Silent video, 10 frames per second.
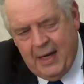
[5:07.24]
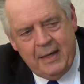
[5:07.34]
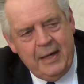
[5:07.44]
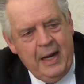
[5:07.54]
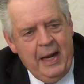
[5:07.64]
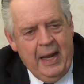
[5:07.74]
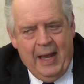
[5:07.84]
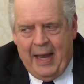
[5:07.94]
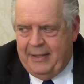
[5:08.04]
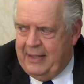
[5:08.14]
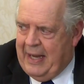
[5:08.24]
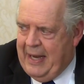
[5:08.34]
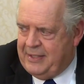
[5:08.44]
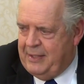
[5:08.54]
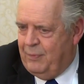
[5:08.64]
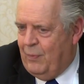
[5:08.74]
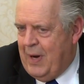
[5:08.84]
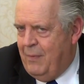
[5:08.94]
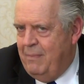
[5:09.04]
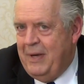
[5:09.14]
And I did. I said,
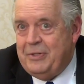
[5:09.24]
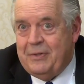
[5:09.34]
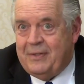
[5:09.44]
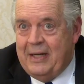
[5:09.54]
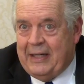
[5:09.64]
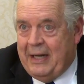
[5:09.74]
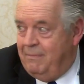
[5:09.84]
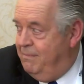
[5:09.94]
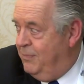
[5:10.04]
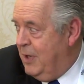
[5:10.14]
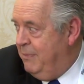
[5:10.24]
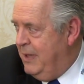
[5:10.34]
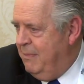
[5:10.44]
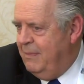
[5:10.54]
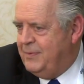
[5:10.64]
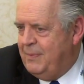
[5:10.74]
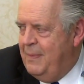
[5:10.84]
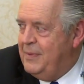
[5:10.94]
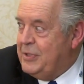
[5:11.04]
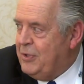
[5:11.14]
what, what made you think I'd want to be a member
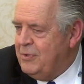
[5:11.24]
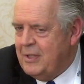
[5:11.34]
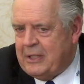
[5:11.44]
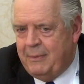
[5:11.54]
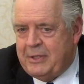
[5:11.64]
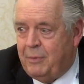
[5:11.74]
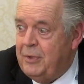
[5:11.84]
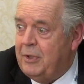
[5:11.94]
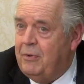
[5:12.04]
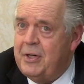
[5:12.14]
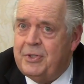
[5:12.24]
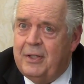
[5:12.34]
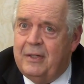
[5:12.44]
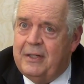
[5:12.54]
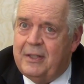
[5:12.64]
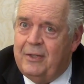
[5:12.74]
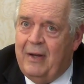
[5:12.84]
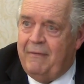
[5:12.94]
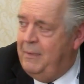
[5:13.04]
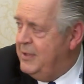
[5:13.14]
of the socialist club? He said, well, you're a Christian. He said,
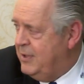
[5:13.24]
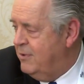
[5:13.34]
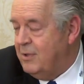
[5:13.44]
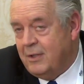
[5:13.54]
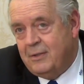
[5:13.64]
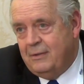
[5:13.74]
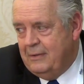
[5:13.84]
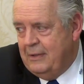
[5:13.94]
you have to be a socialist.